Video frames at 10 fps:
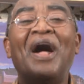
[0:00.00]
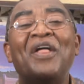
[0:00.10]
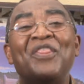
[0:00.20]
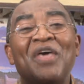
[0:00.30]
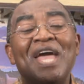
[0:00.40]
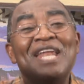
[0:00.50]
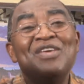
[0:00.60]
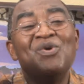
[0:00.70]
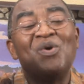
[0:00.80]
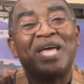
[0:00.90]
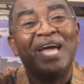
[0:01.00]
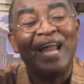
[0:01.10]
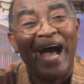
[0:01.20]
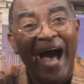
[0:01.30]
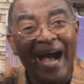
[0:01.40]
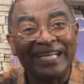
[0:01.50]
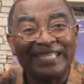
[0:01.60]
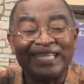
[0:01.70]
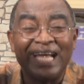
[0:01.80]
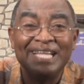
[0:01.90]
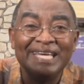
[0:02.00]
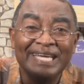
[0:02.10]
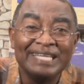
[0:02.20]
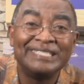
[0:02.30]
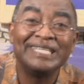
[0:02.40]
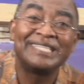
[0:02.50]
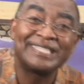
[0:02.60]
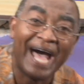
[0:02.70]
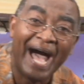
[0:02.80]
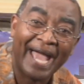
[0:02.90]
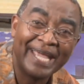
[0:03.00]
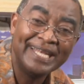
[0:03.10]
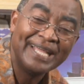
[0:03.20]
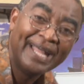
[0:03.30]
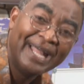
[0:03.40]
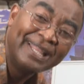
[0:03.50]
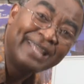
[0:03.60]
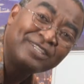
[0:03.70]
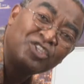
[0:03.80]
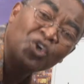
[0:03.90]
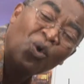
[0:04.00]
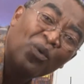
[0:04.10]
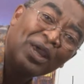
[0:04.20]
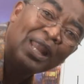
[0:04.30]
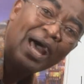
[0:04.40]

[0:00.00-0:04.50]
then you can actually decide that you will